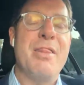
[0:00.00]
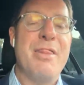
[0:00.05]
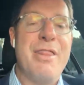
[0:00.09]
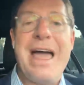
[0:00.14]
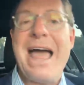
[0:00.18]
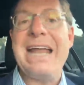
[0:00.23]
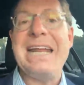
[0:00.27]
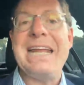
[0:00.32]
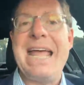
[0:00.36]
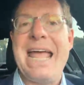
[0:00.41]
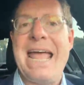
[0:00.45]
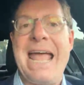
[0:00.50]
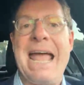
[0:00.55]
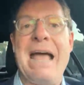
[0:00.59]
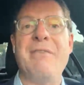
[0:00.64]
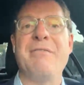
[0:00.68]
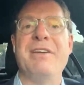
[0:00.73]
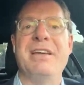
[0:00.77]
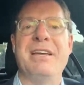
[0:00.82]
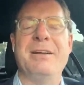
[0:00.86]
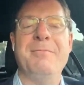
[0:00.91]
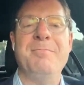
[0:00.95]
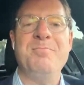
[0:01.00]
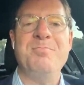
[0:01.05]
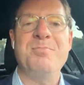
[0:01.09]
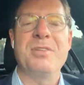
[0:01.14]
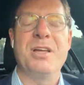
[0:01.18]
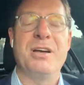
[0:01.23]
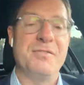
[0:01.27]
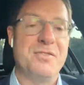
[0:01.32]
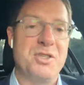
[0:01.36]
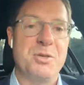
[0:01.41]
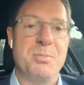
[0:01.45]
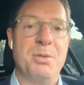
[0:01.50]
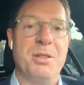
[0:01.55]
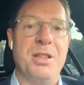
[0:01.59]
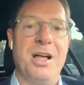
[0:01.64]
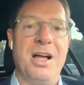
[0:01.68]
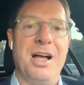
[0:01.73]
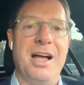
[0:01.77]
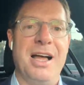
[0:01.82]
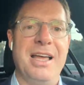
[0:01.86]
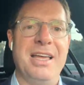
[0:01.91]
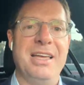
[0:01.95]
That halving of
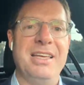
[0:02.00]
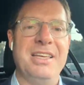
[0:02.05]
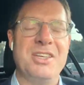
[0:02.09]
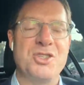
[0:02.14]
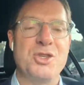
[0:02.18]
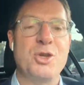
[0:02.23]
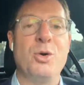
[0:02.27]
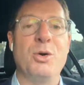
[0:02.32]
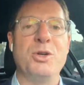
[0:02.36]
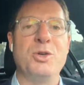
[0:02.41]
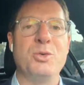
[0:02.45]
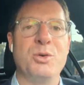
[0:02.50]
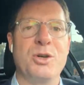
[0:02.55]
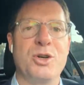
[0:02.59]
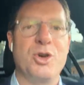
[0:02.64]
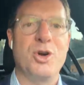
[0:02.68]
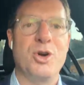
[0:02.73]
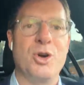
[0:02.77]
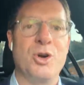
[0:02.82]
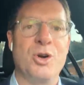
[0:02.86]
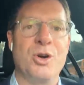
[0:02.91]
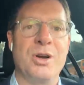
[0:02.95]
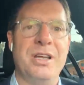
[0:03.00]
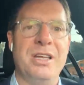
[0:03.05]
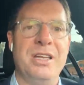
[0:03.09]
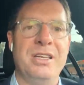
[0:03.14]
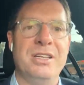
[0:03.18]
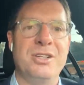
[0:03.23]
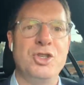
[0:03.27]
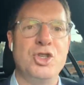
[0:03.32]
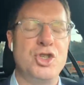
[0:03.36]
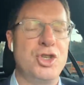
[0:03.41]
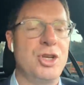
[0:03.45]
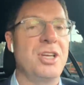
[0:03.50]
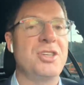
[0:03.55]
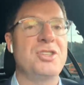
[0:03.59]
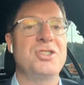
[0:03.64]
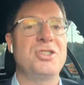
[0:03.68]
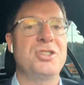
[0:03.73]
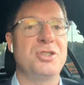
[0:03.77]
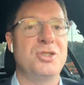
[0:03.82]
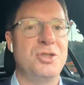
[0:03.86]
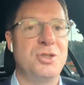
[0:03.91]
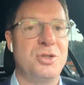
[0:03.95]
supply is going to occur in
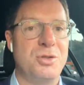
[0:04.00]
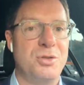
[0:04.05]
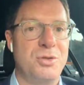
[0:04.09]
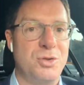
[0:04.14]
just